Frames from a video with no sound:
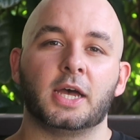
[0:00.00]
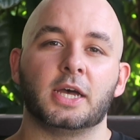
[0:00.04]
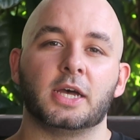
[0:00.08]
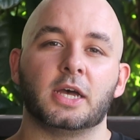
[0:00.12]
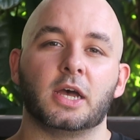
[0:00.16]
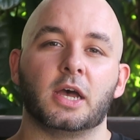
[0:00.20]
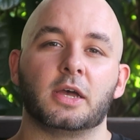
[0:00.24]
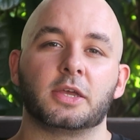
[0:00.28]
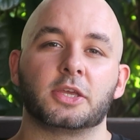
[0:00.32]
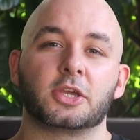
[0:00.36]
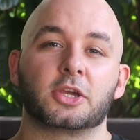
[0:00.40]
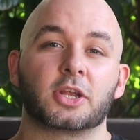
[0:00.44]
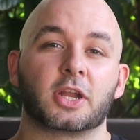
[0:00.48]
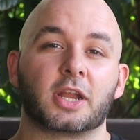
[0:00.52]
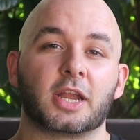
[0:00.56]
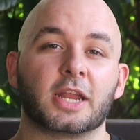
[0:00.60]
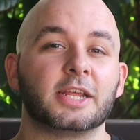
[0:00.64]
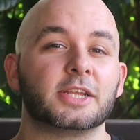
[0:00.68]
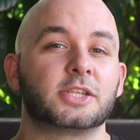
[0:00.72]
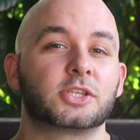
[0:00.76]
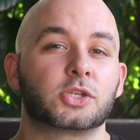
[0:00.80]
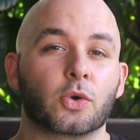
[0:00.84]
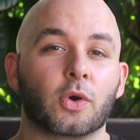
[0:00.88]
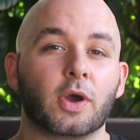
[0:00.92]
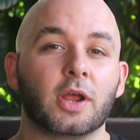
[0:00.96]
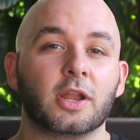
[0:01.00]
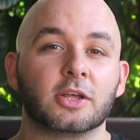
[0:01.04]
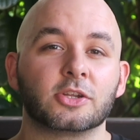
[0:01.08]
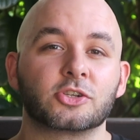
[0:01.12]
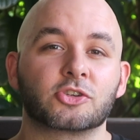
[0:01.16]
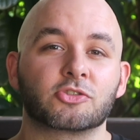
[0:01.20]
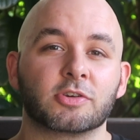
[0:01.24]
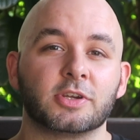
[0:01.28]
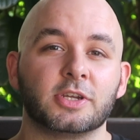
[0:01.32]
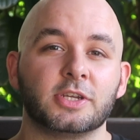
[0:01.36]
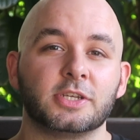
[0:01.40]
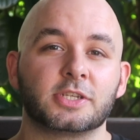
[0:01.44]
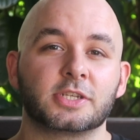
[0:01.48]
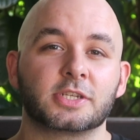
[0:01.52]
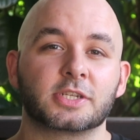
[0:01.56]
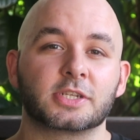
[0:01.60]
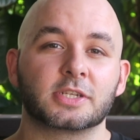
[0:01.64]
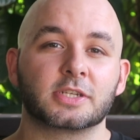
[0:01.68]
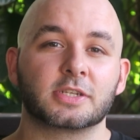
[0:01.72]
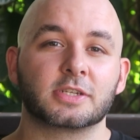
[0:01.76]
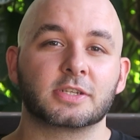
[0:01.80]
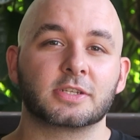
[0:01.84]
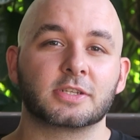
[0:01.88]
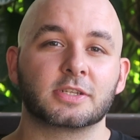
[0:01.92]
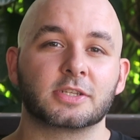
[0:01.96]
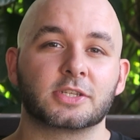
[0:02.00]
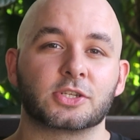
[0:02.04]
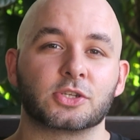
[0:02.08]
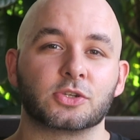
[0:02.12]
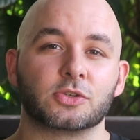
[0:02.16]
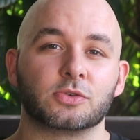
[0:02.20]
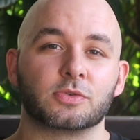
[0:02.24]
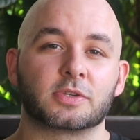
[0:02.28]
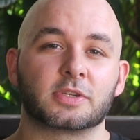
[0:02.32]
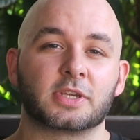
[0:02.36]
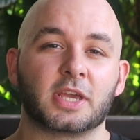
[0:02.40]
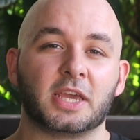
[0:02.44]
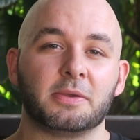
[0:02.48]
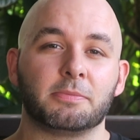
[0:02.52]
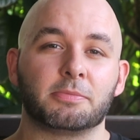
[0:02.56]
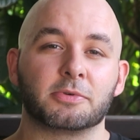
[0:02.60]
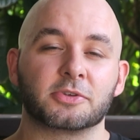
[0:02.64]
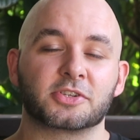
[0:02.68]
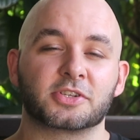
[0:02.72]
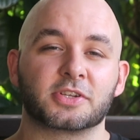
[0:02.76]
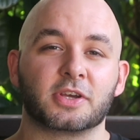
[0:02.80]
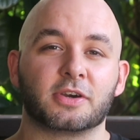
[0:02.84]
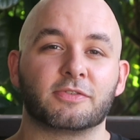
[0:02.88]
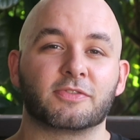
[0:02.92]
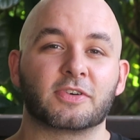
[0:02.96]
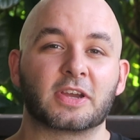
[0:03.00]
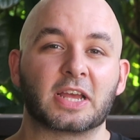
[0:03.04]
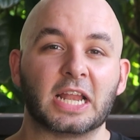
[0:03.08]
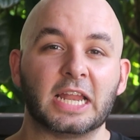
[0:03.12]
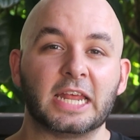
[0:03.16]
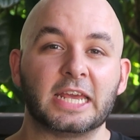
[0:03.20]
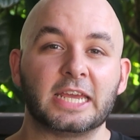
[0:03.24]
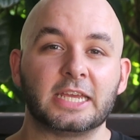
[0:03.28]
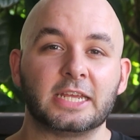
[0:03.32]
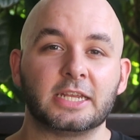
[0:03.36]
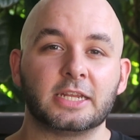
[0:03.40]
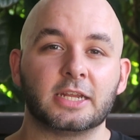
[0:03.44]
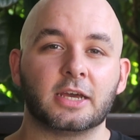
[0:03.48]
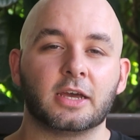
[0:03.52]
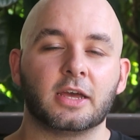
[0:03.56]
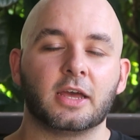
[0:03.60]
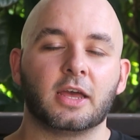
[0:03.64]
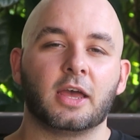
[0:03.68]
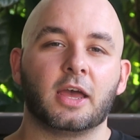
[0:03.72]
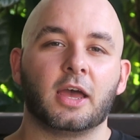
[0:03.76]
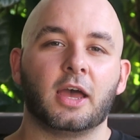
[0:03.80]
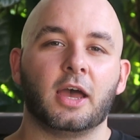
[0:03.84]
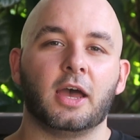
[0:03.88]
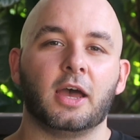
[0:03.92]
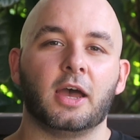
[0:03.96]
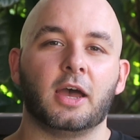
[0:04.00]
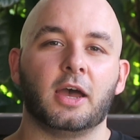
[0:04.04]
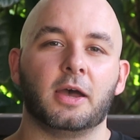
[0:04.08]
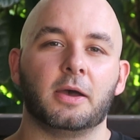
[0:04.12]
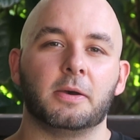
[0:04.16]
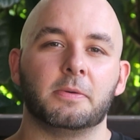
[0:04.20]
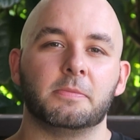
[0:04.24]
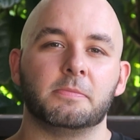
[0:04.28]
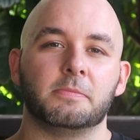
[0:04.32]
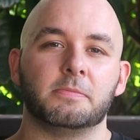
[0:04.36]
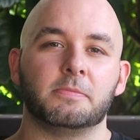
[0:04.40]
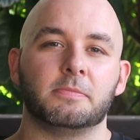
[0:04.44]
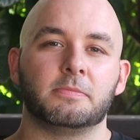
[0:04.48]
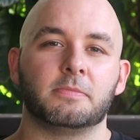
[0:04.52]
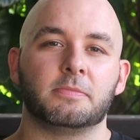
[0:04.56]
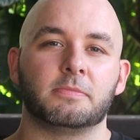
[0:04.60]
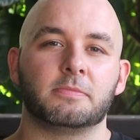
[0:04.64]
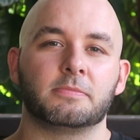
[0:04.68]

You're gonna need toiletries to keep yourself clean. I